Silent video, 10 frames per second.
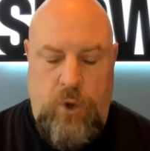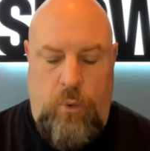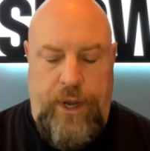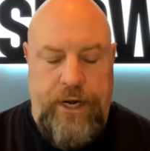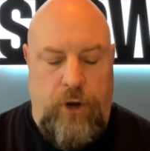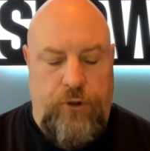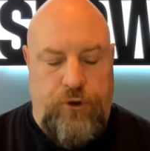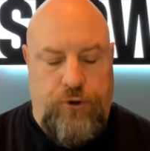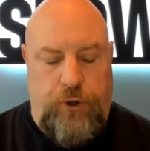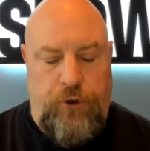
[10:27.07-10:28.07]
We know the
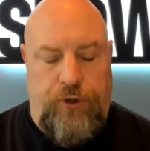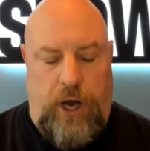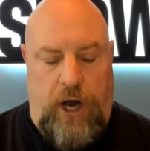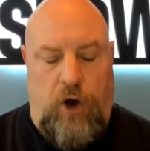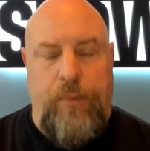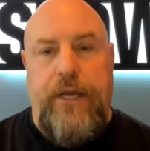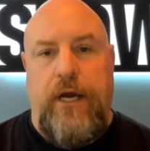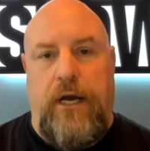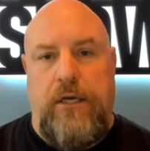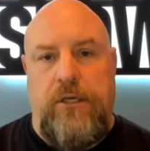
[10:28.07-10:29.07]
truth all
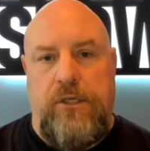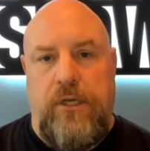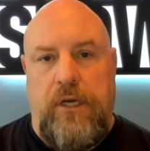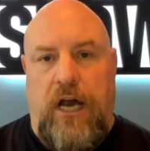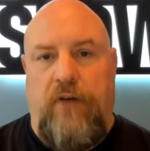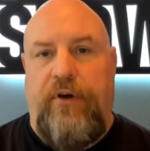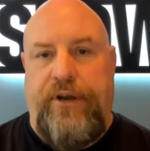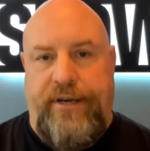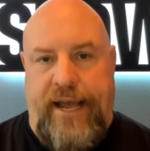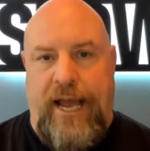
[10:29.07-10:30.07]
because of a
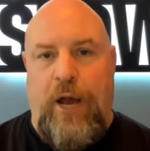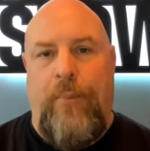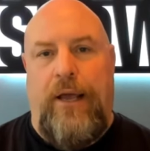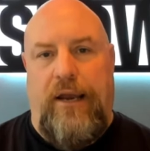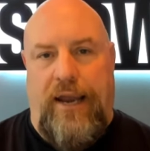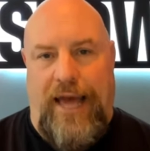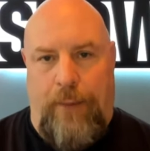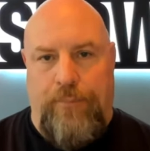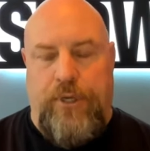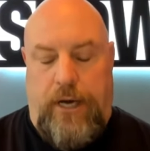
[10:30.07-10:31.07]
damn
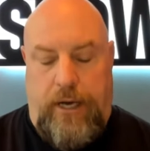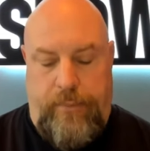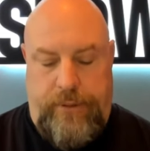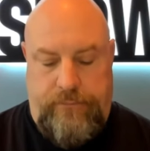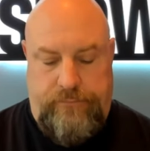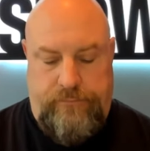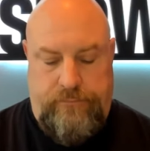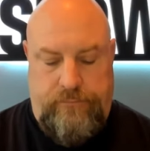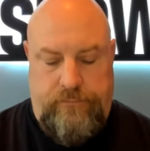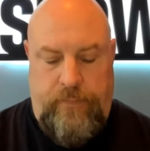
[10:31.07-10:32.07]
laptop.
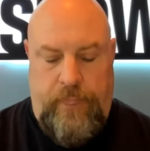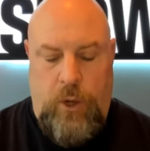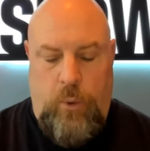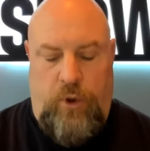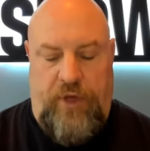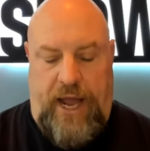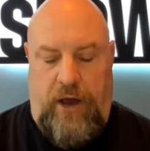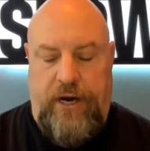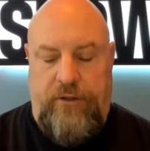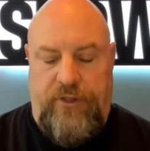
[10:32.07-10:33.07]

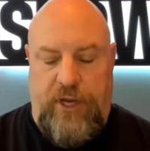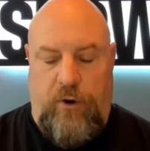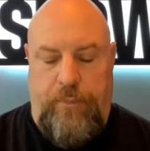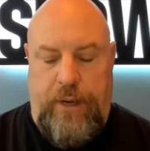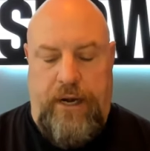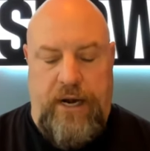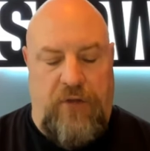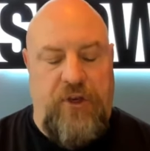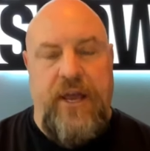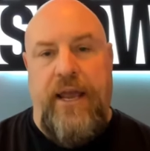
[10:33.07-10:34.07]
Without it, there would be
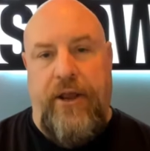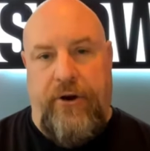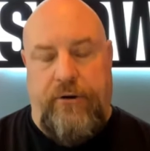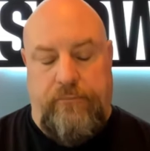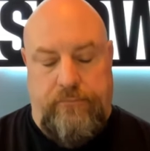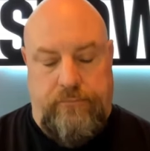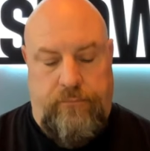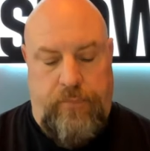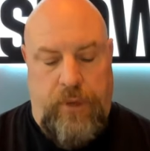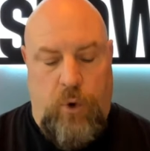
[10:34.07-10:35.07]
nothing here.
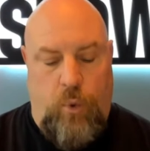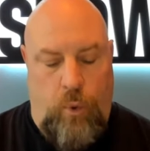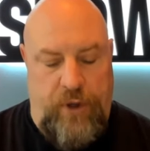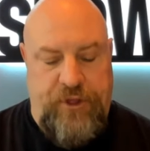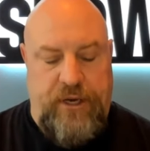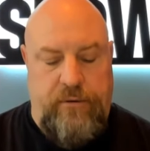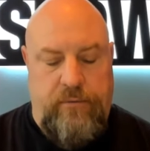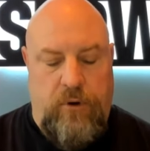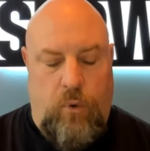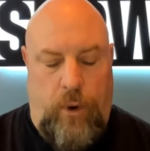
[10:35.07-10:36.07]
With it,
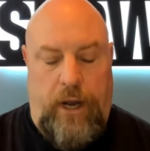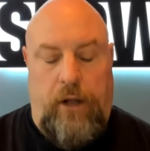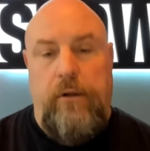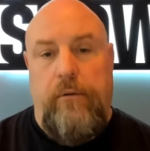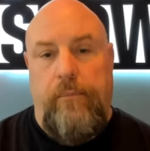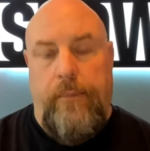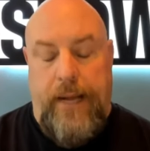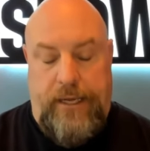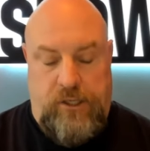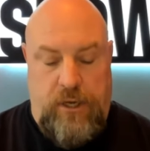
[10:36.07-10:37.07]
well,
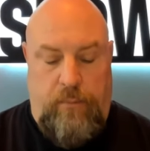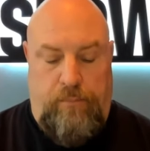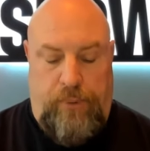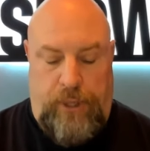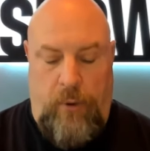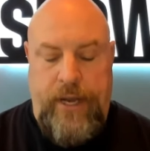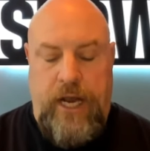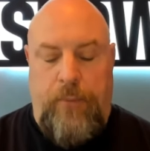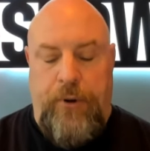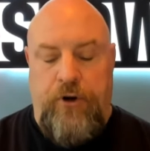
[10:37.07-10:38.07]
it's blowing
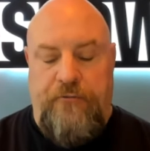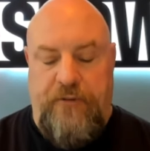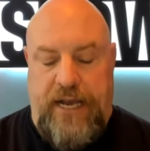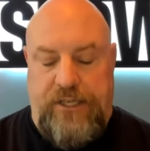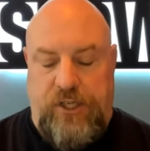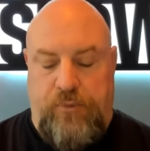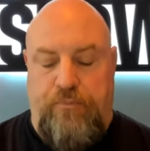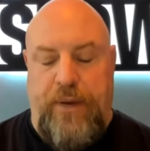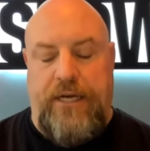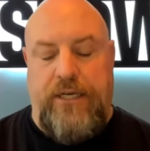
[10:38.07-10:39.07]
up in your faces
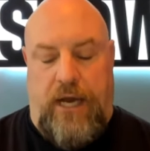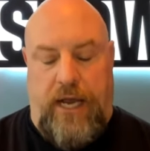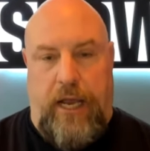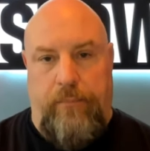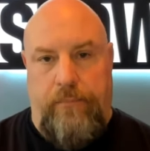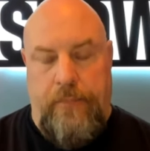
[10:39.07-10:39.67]
big time.